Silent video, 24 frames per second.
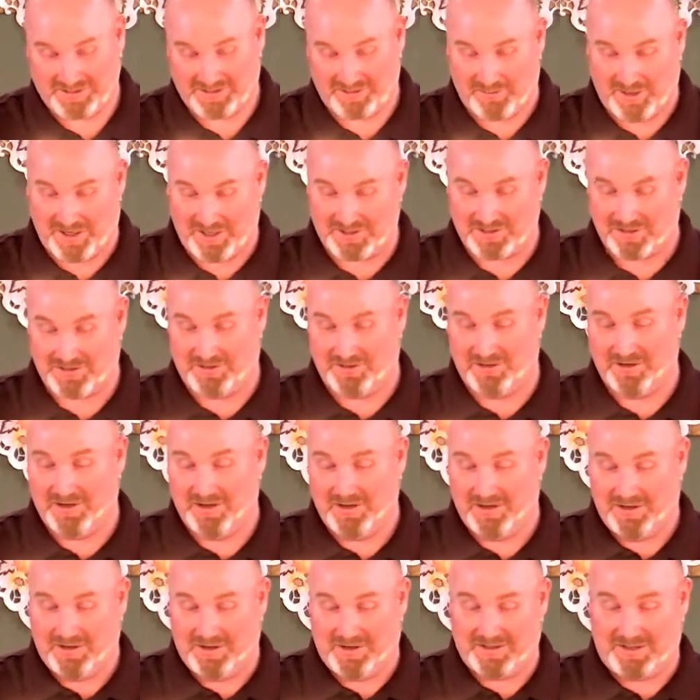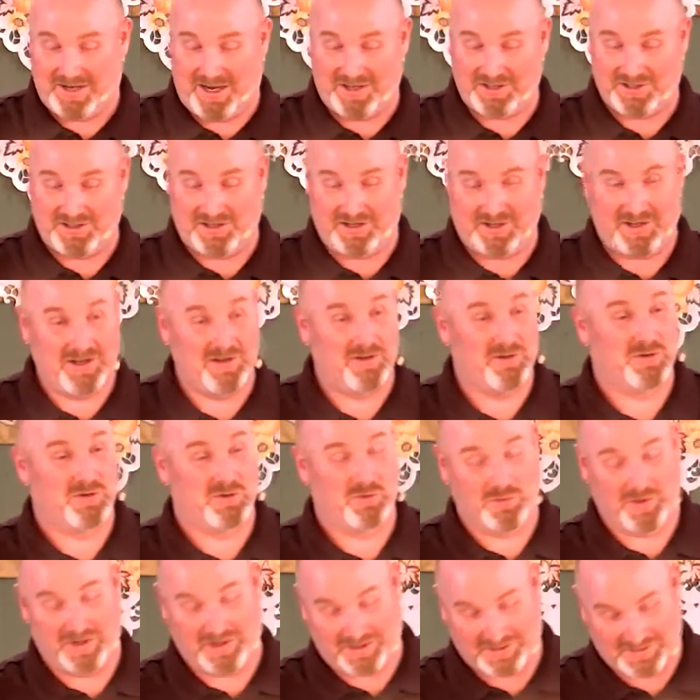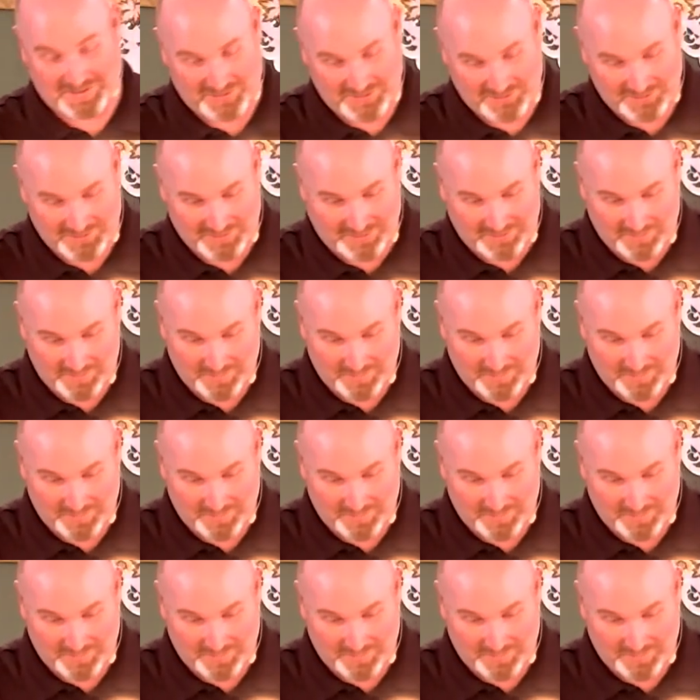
Imagine attaching eagle's wings to them.